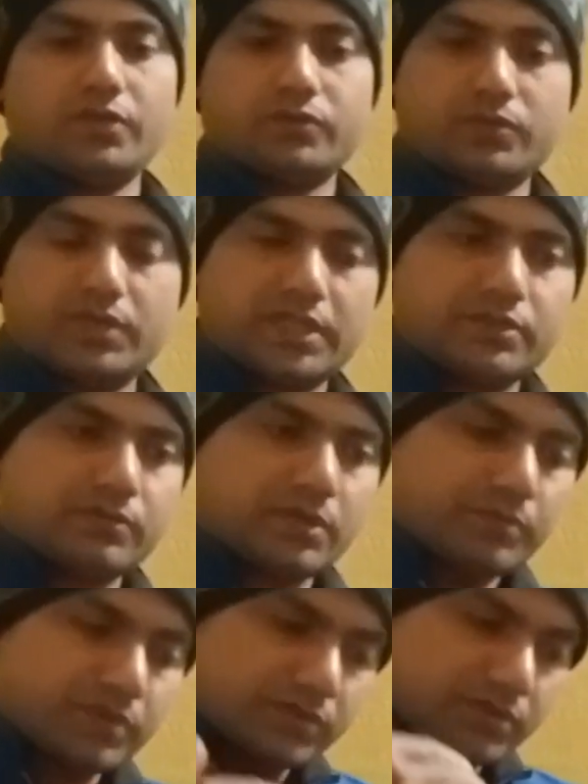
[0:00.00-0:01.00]
So that's
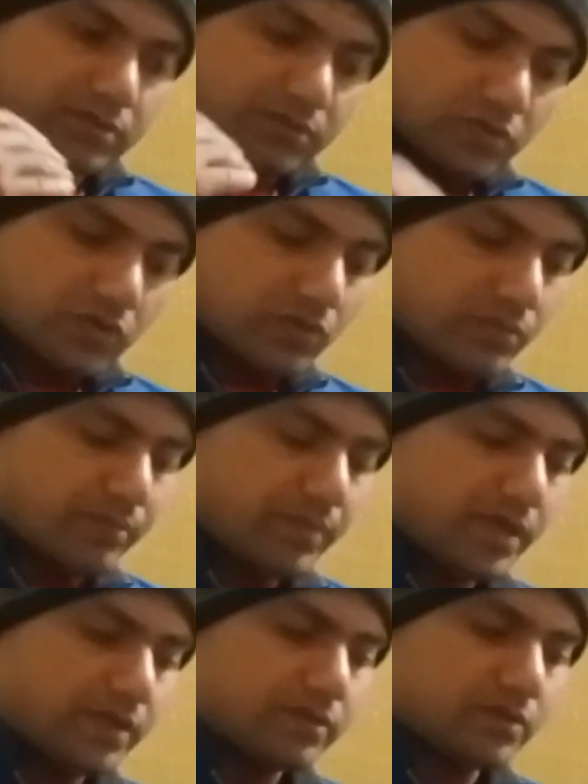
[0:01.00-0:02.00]
why means
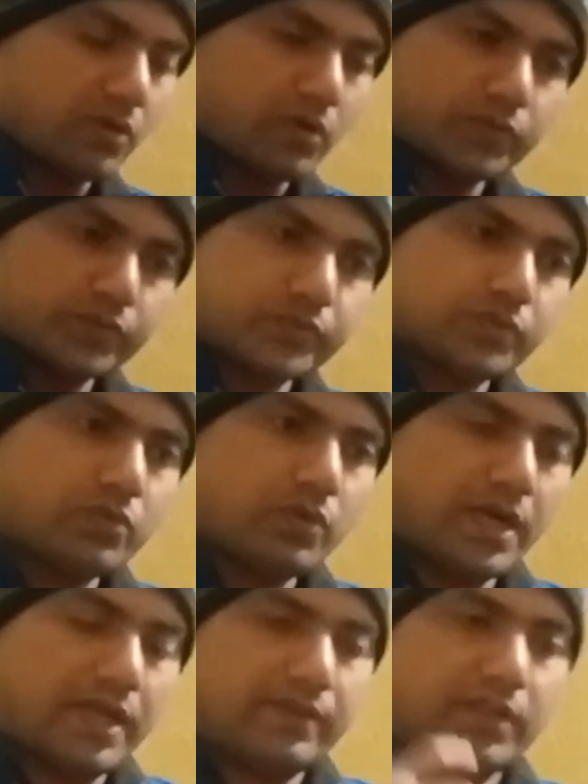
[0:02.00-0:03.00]
government
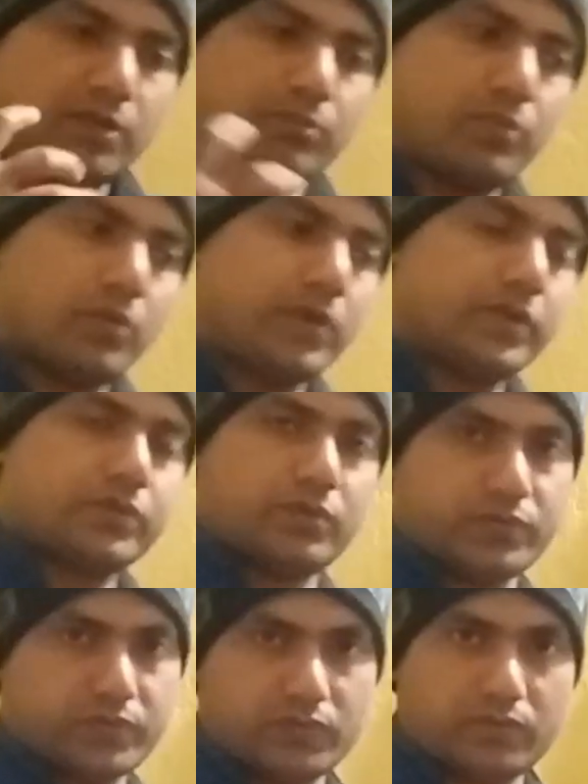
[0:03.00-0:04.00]
also and the employers
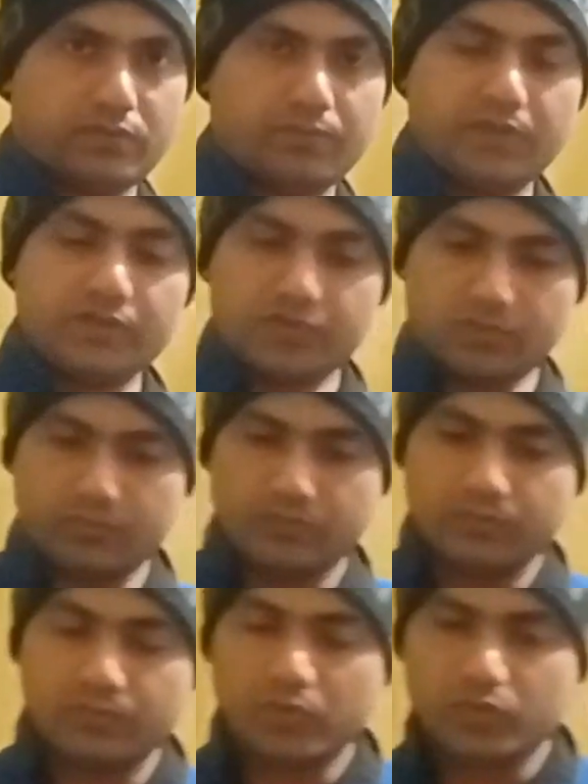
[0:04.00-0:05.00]
also means
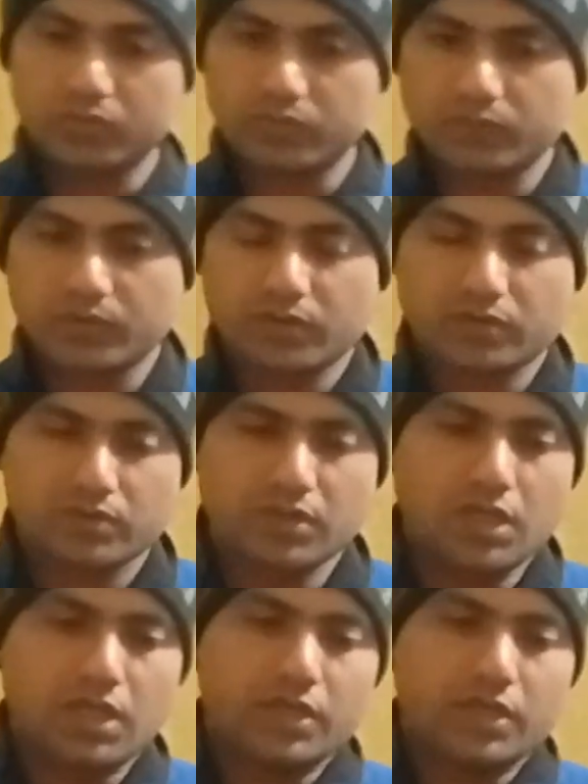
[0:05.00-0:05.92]
both were